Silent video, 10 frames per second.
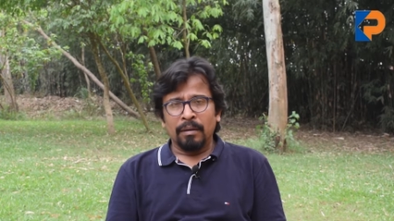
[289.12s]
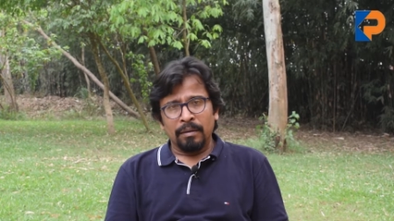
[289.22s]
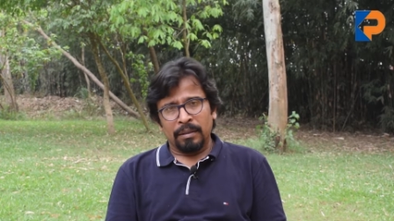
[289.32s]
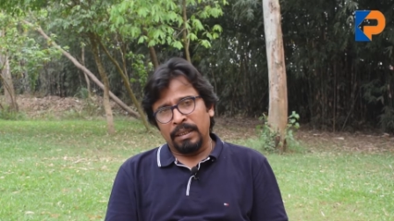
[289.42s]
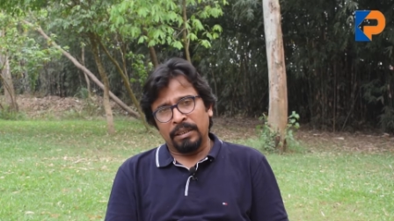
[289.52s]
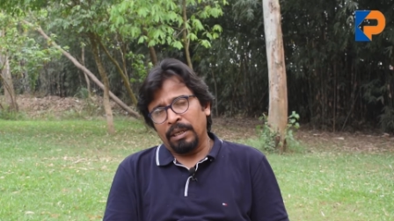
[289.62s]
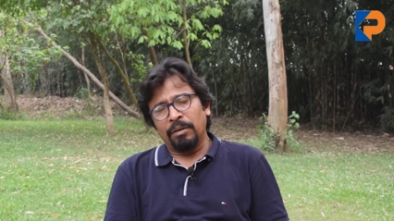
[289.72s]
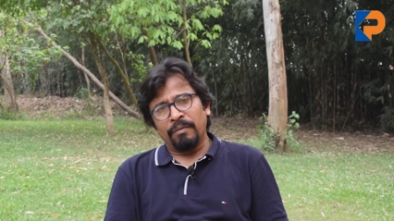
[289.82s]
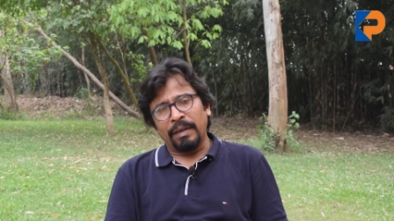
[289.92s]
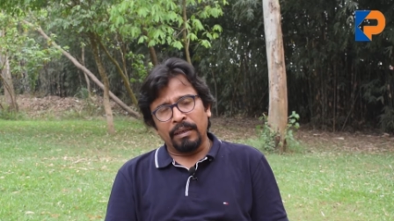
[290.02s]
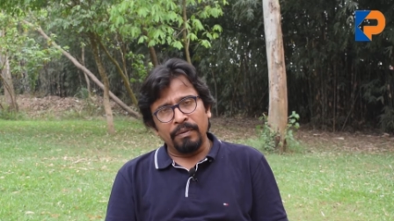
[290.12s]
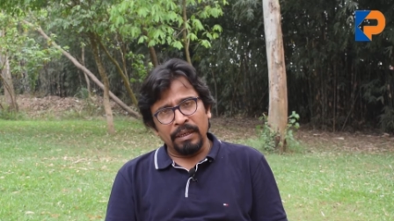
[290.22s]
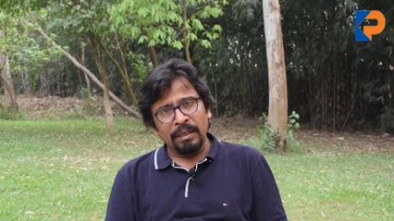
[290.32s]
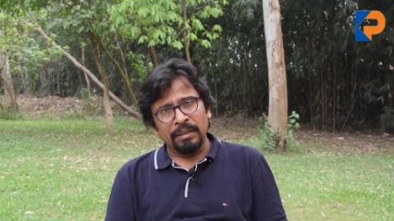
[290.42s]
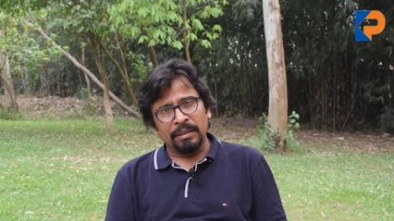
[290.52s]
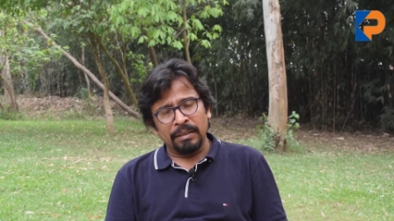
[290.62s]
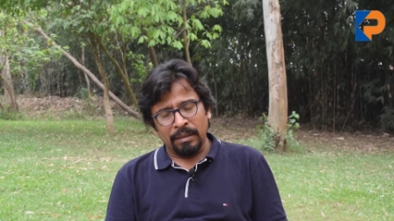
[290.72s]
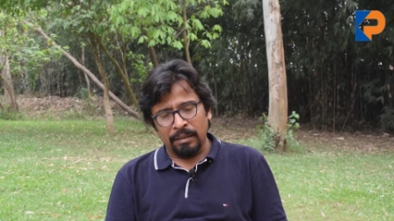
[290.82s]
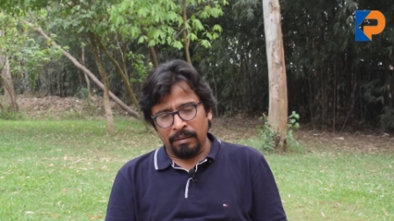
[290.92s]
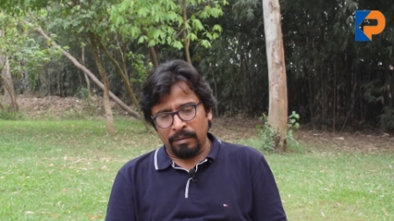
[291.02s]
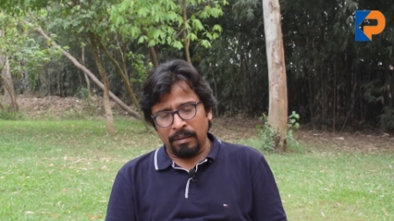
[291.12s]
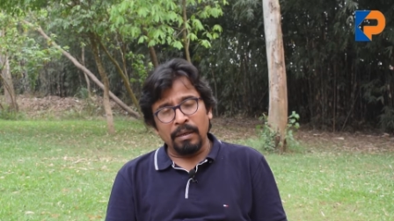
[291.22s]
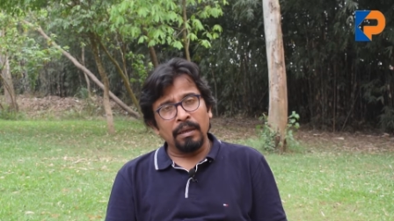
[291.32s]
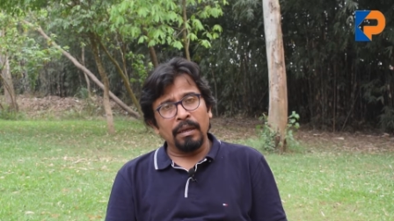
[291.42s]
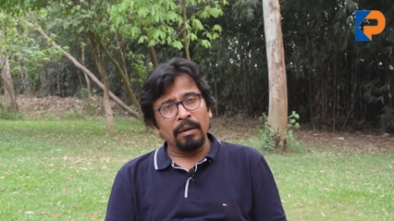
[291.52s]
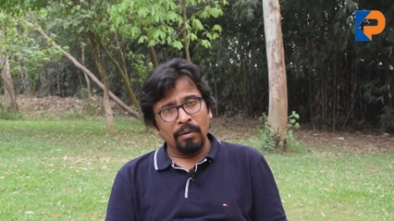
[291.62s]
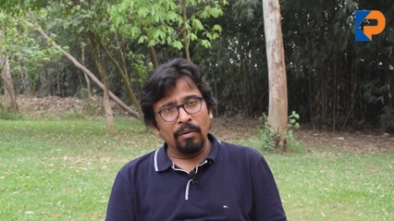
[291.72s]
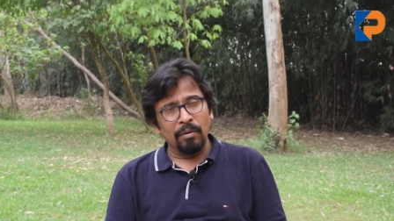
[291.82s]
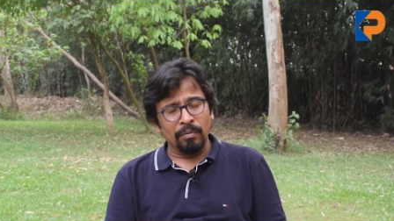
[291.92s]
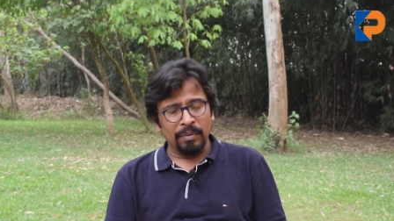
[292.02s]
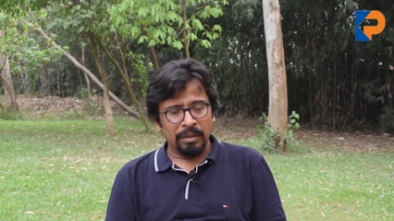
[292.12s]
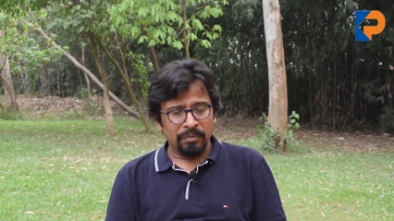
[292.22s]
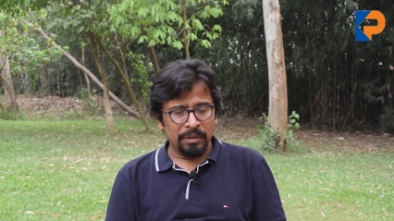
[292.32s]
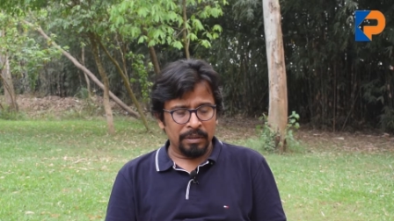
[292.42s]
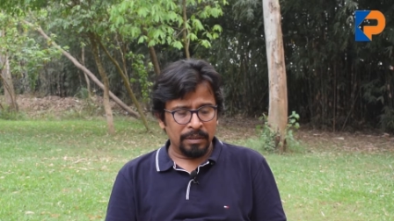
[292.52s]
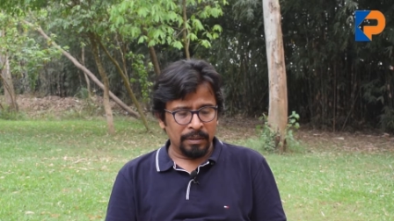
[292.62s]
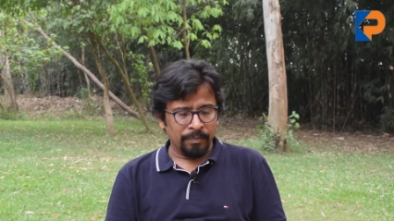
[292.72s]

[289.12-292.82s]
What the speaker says: such kind of activities in home. It was